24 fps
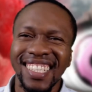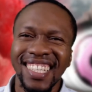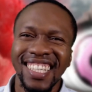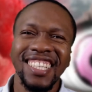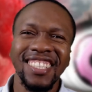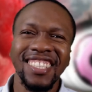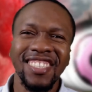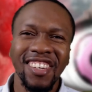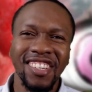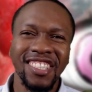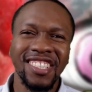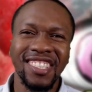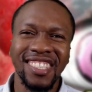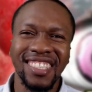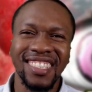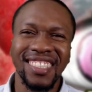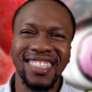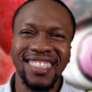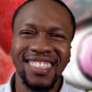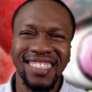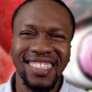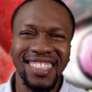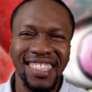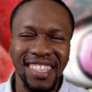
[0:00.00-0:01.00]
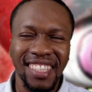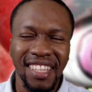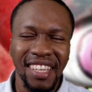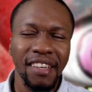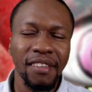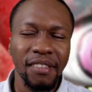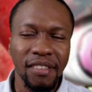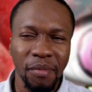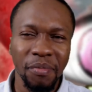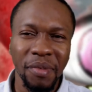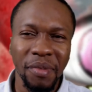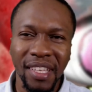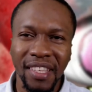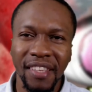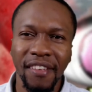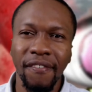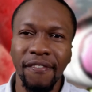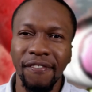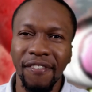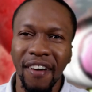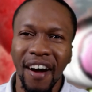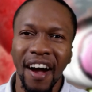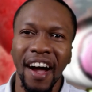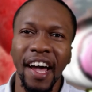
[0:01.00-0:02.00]
it just gives me the
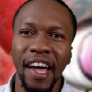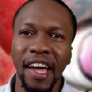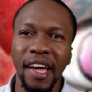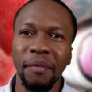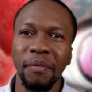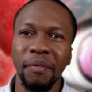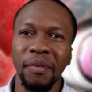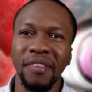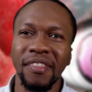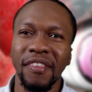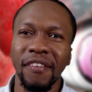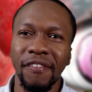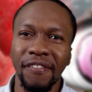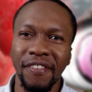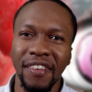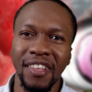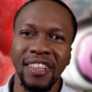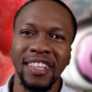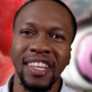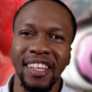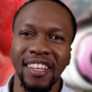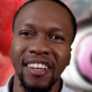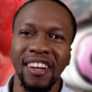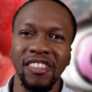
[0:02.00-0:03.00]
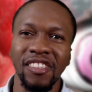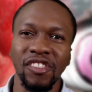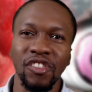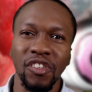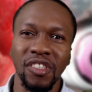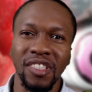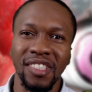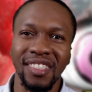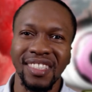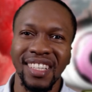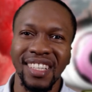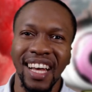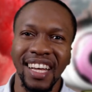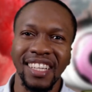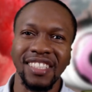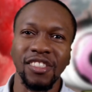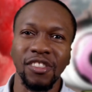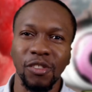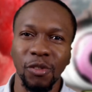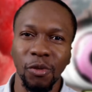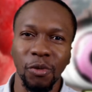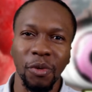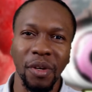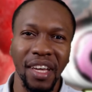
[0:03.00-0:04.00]
vibe, the feeling that they're just not
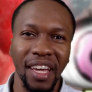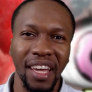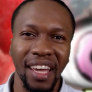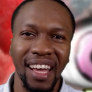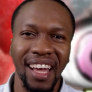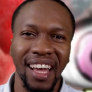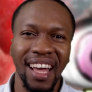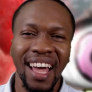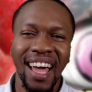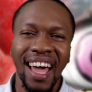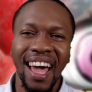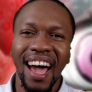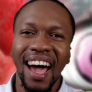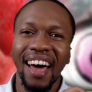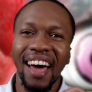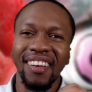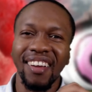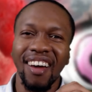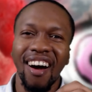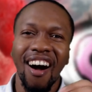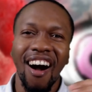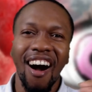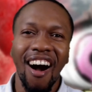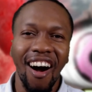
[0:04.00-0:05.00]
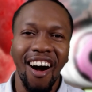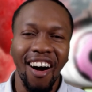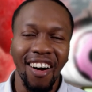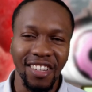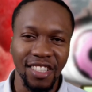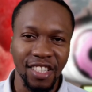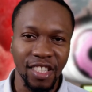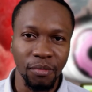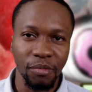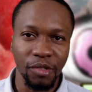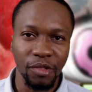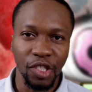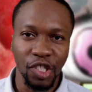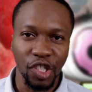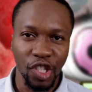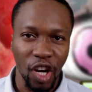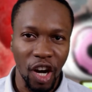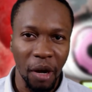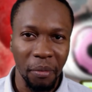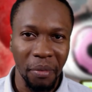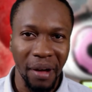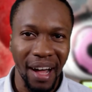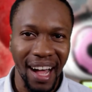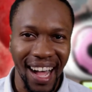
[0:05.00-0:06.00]
doing an awesome
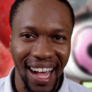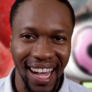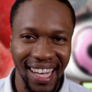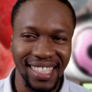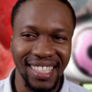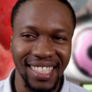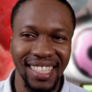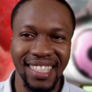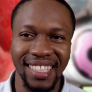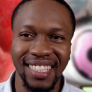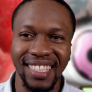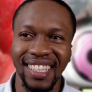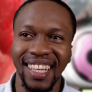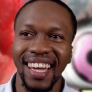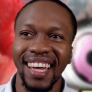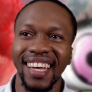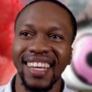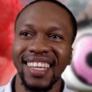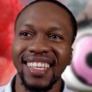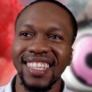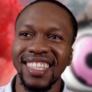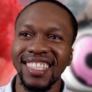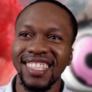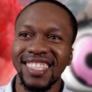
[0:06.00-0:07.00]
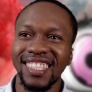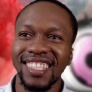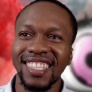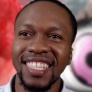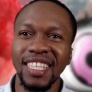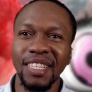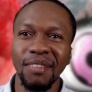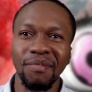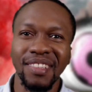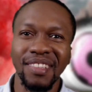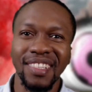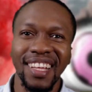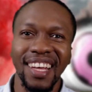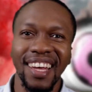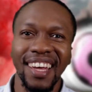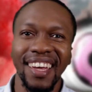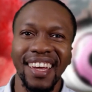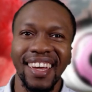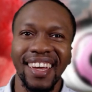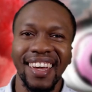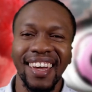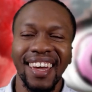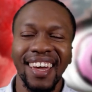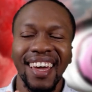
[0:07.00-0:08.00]
job at it. Like, it seems
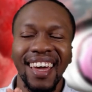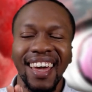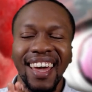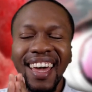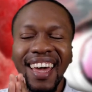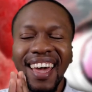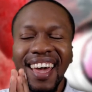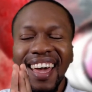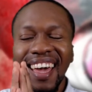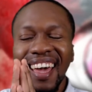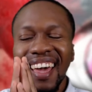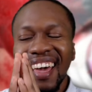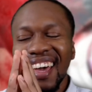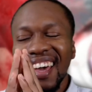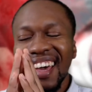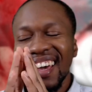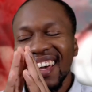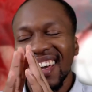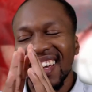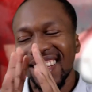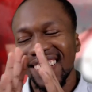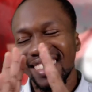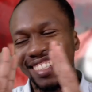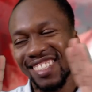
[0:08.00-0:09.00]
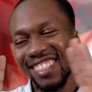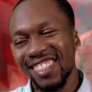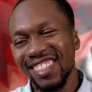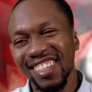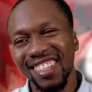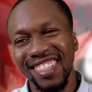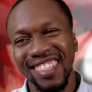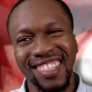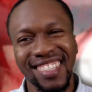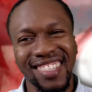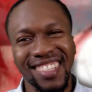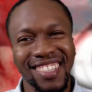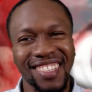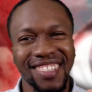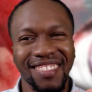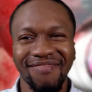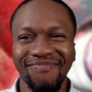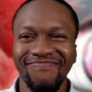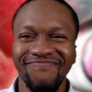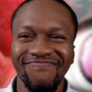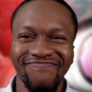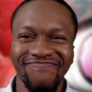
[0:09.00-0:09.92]
like it's just,